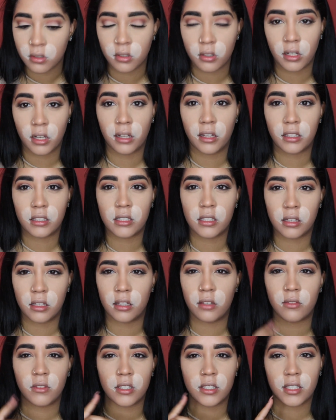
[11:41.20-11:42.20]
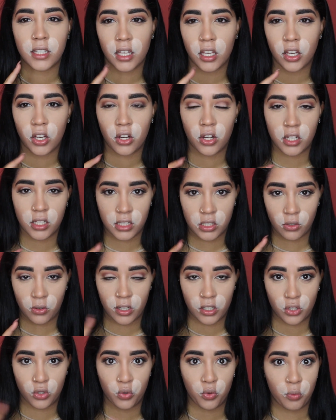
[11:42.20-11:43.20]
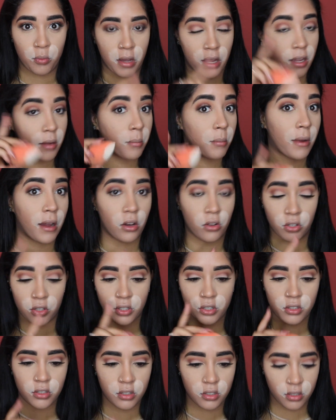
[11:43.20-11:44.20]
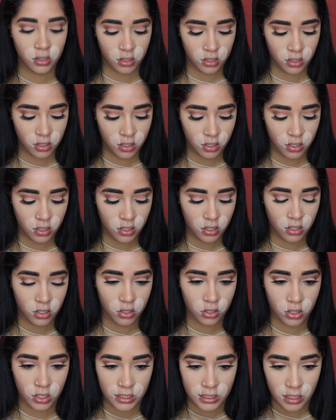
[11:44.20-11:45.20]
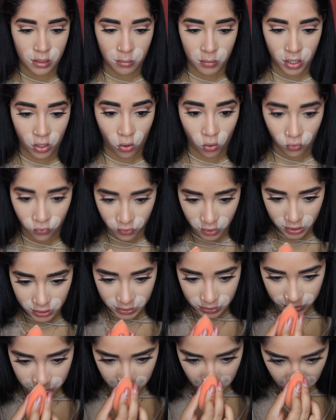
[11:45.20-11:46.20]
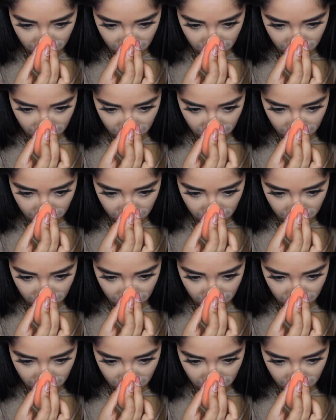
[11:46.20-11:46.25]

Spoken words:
And I like to leave this here until I do my powder to set my whole face.